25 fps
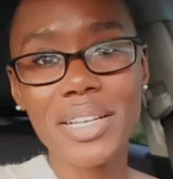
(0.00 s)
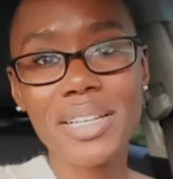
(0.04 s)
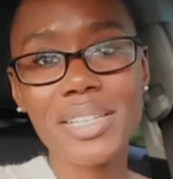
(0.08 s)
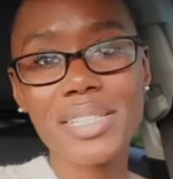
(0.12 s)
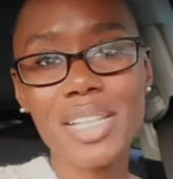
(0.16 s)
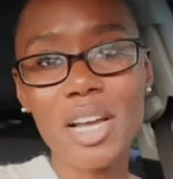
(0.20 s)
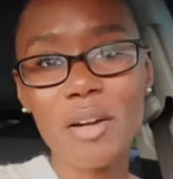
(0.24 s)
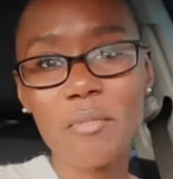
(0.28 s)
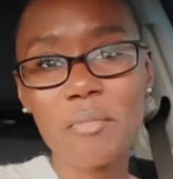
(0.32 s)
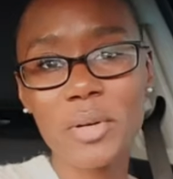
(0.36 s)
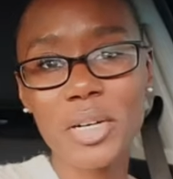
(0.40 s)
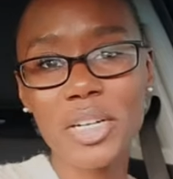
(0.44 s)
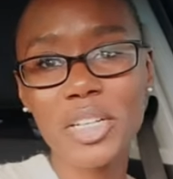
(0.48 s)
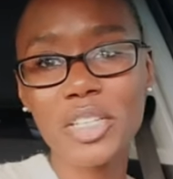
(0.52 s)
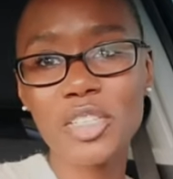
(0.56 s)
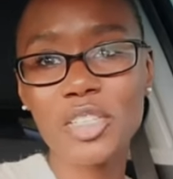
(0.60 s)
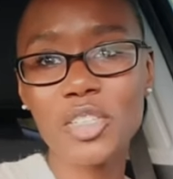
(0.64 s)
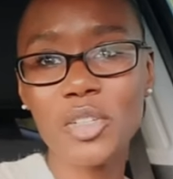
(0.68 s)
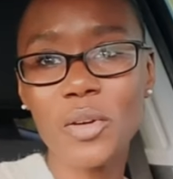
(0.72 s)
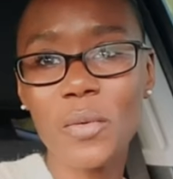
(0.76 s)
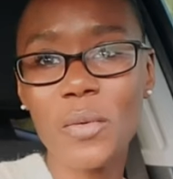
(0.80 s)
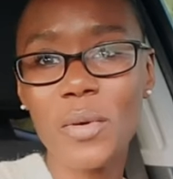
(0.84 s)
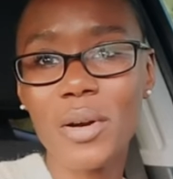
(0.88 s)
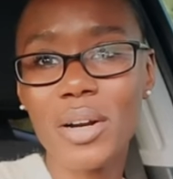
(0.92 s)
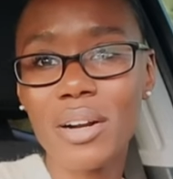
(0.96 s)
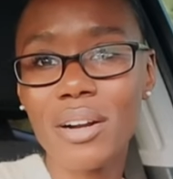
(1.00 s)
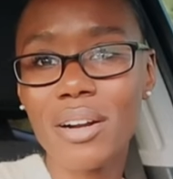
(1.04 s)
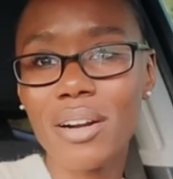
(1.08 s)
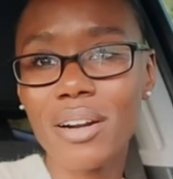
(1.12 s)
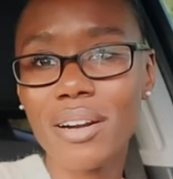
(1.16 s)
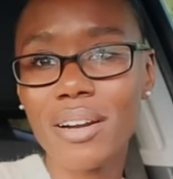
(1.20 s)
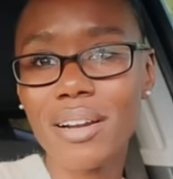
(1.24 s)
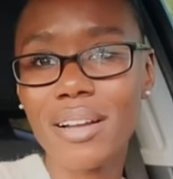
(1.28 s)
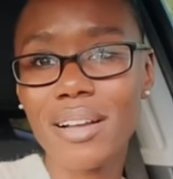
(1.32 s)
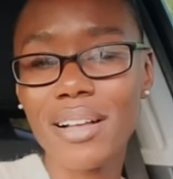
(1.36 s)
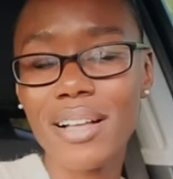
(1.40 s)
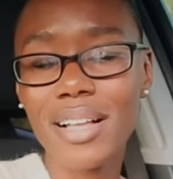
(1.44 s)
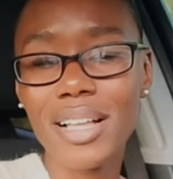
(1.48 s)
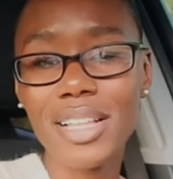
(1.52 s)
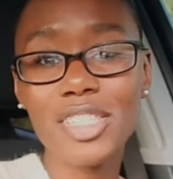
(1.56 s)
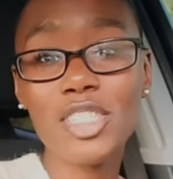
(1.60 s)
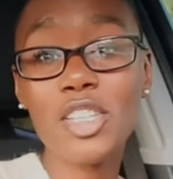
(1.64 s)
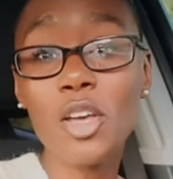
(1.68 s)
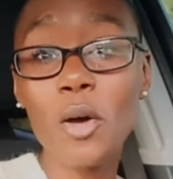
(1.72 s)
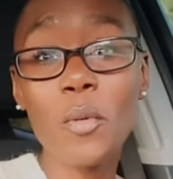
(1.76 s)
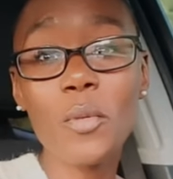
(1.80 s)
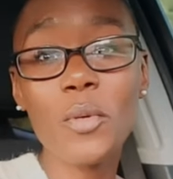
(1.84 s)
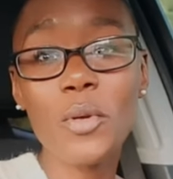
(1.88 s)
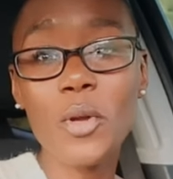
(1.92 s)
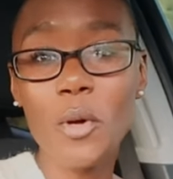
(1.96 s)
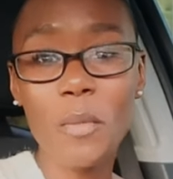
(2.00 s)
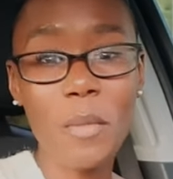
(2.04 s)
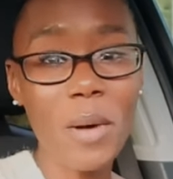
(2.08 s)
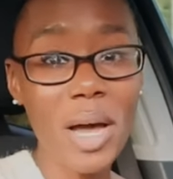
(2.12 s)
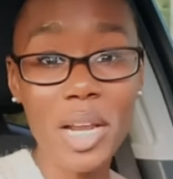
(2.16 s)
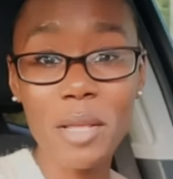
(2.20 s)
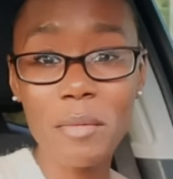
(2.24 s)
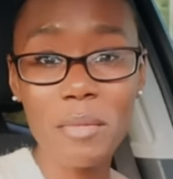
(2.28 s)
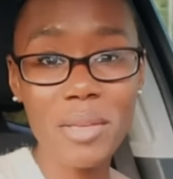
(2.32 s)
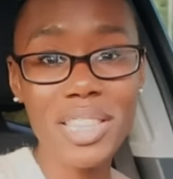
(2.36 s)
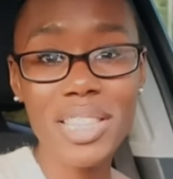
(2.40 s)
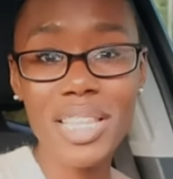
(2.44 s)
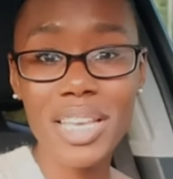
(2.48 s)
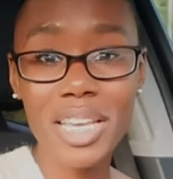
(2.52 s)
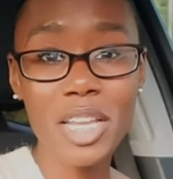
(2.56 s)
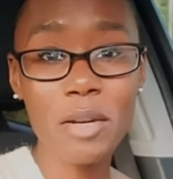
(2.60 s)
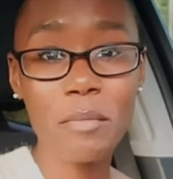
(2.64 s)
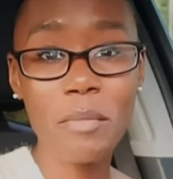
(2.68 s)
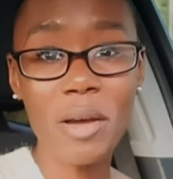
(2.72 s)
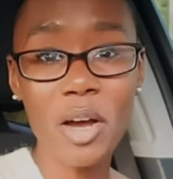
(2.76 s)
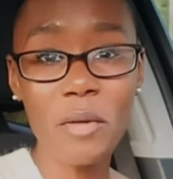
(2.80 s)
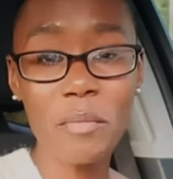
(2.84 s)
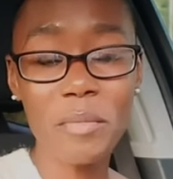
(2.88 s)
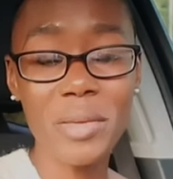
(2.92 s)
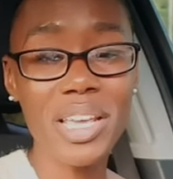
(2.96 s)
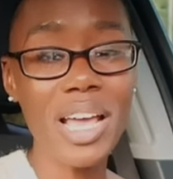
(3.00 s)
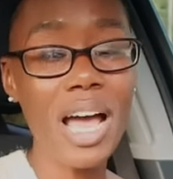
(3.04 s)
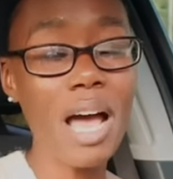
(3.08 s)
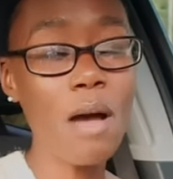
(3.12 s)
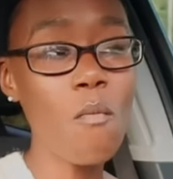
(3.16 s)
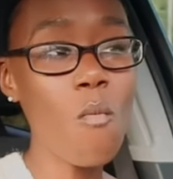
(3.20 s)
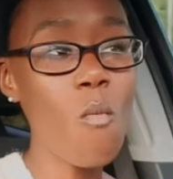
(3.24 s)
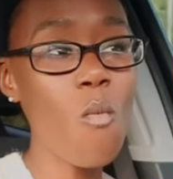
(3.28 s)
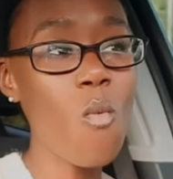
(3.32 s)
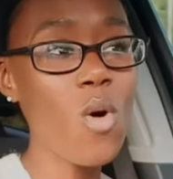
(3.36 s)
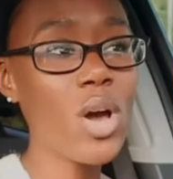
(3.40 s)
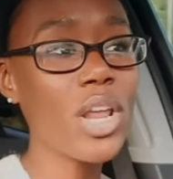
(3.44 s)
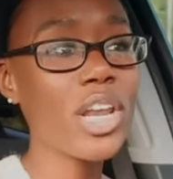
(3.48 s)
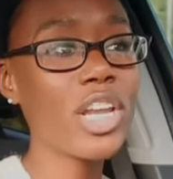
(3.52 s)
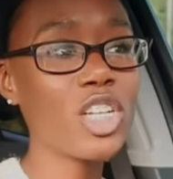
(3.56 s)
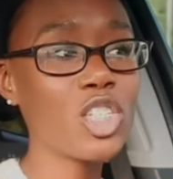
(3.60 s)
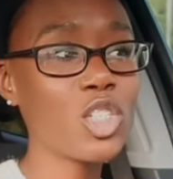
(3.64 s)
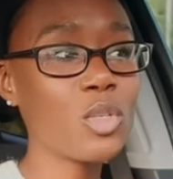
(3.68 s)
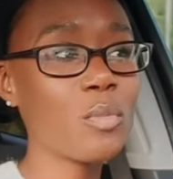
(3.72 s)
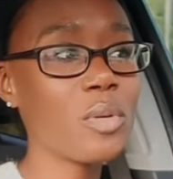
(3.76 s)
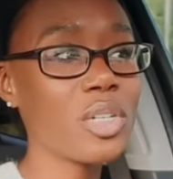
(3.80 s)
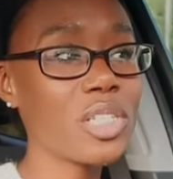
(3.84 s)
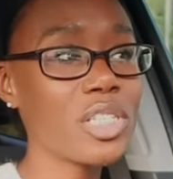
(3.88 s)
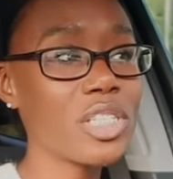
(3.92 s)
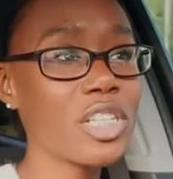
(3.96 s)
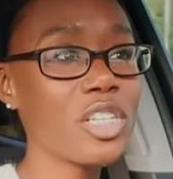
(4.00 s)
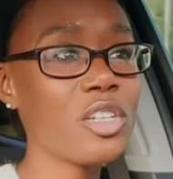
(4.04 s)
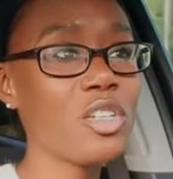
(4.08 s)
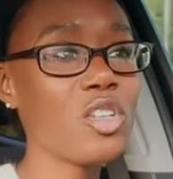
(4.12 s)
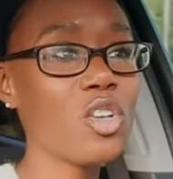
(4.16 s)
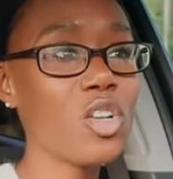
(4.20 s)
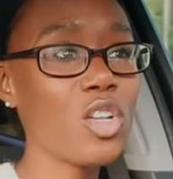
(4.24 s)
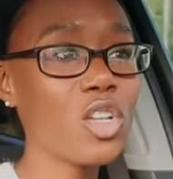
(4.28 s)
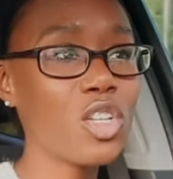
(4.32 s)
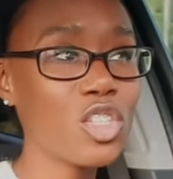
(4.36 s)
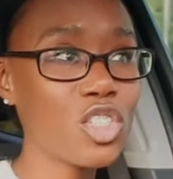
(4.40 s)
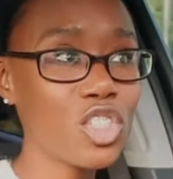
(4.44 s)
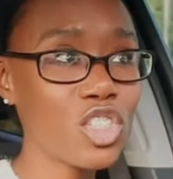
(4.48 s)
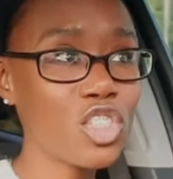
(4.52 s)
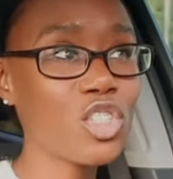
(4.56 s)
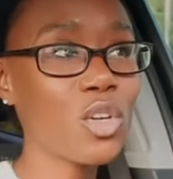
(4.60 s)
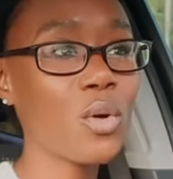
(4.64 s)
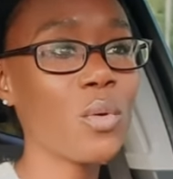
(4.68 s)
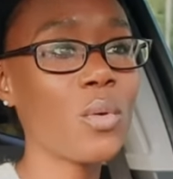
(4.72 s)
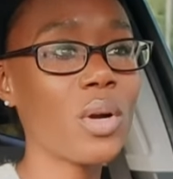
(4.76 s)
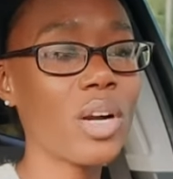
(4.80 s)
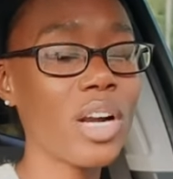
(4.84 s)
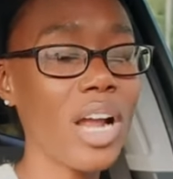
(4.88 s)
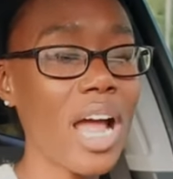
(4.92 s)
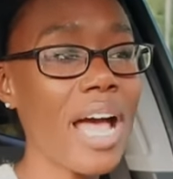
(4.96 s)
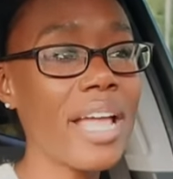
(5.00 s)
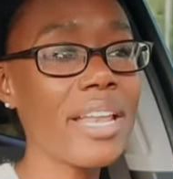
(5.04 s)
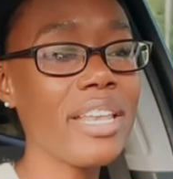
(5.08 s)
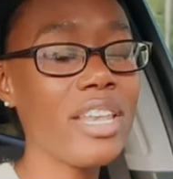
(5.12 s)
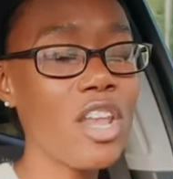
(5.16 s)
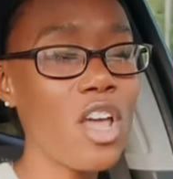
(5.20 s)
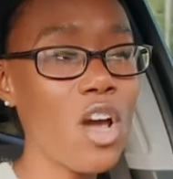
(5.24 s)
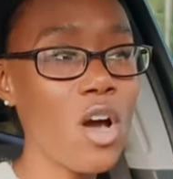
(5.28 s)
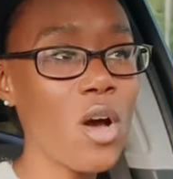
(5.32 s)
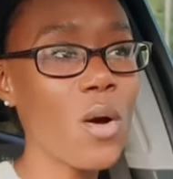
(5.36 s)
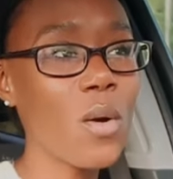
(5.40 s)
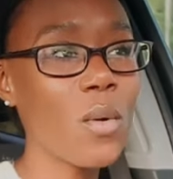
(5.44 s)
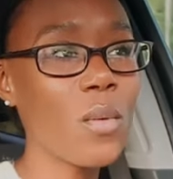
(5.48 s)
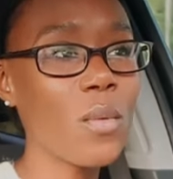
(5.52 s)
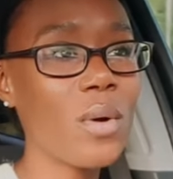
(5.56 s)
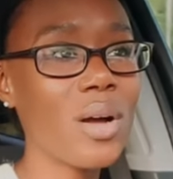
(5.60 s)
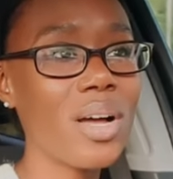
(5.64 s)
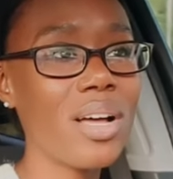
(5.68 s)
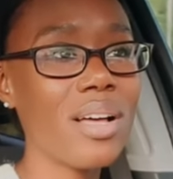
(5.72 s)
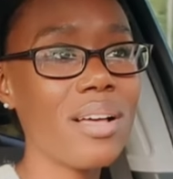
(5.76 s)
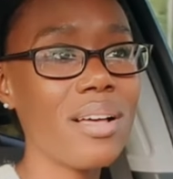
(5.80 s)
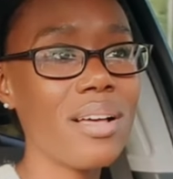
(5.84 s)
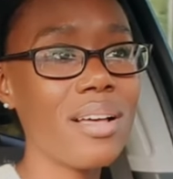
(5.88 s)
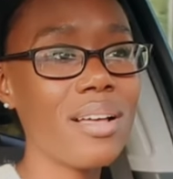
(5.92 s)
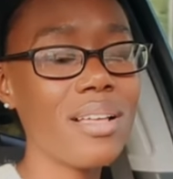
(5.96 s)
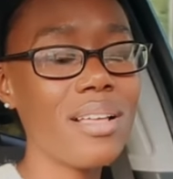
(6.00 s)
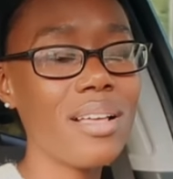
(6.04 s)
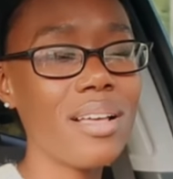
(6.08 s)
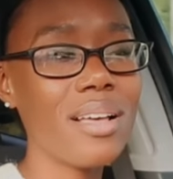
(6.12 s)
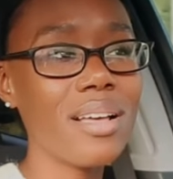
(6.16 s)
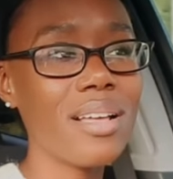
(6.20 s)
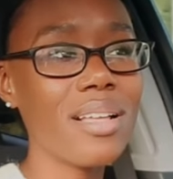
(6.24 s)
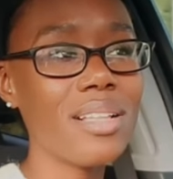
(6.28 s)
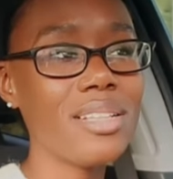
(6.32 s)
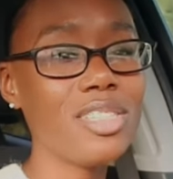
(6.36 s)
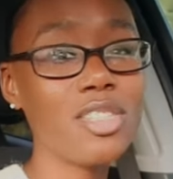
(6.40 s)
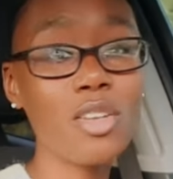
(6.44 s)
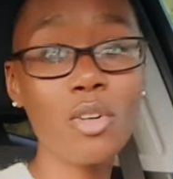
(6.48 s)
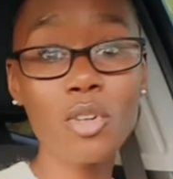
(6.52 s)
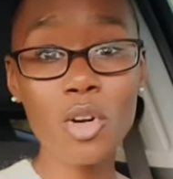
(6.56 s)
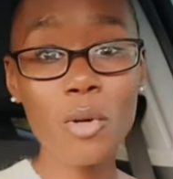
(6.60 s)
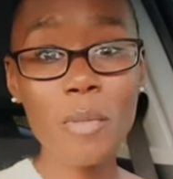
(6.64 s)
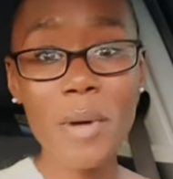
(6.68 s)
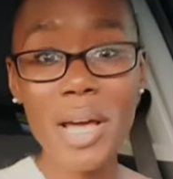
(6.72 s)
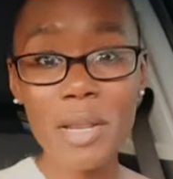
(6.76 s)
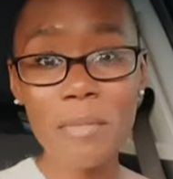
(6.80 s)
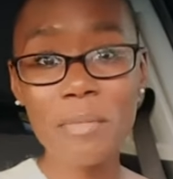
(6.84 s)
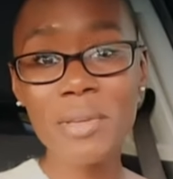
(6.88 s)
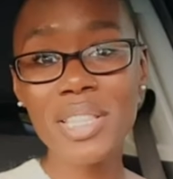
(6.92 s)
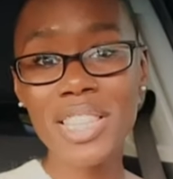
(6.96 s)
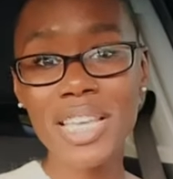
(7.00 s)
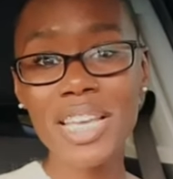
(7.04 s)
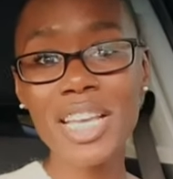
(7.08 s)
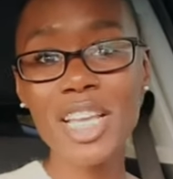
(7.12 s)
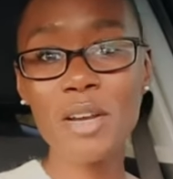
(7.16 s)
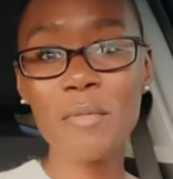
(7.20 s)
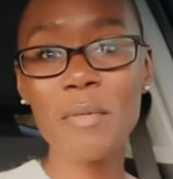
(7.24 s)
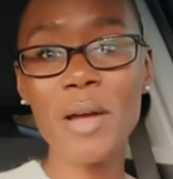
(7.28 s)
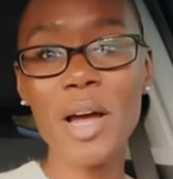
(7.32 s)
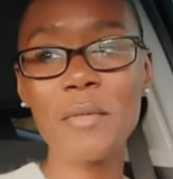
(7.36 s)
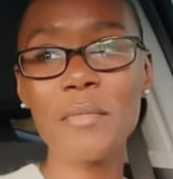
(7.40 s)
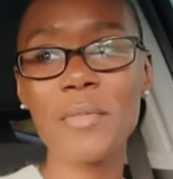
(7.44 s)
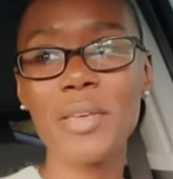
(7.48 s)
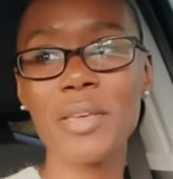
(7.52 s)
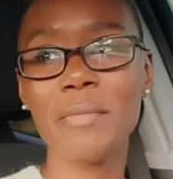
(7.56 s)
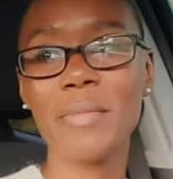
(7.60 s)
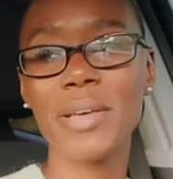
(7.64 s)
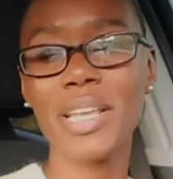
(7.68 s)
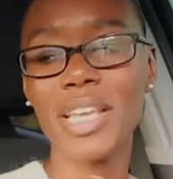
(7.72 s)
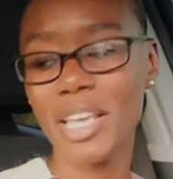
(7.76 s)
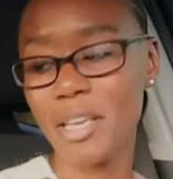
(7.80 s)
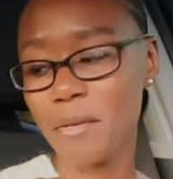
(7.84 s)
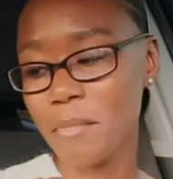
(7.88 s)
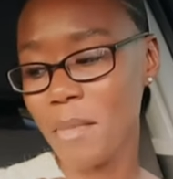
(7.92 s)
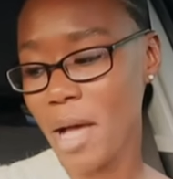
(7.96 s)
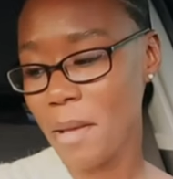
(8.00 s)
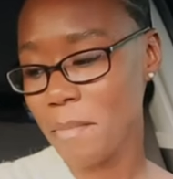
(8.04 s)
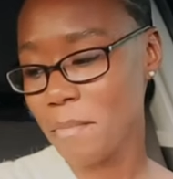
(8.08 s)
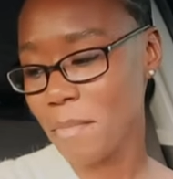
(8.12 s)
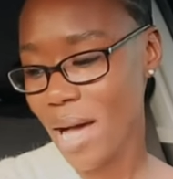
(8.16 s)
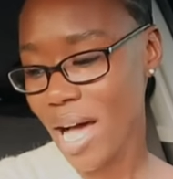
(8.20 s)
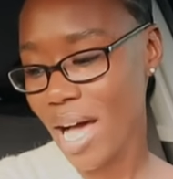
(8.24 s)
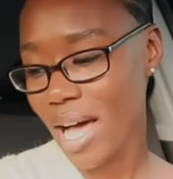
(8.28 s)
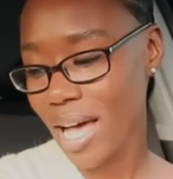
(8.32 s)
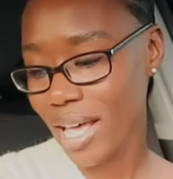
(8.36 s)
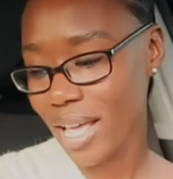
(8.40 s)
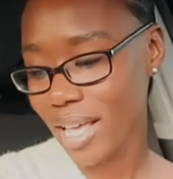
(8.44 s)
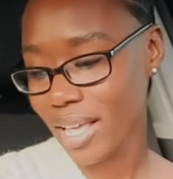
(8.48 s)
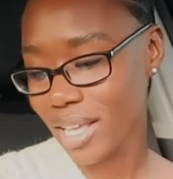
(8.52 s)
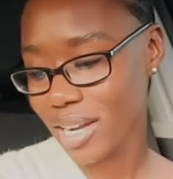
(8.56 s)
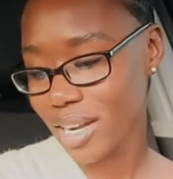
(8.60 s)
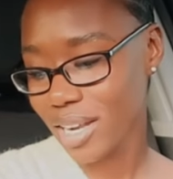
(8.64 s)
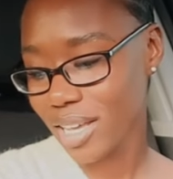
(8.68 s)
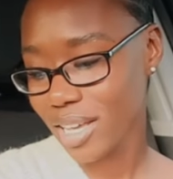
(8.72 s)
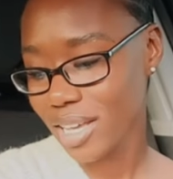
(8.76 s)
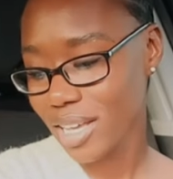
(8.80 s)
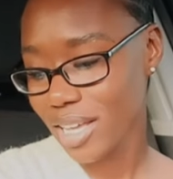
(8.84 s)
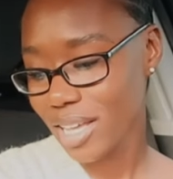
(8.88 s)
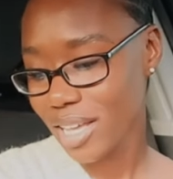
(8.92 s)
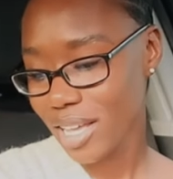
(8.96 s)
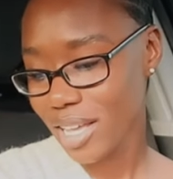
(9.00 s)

is, I'm pretty sure don't nobody be thinking about me. I'm 100% sure. I know. Don't nobody be thinking about me, but in my mind,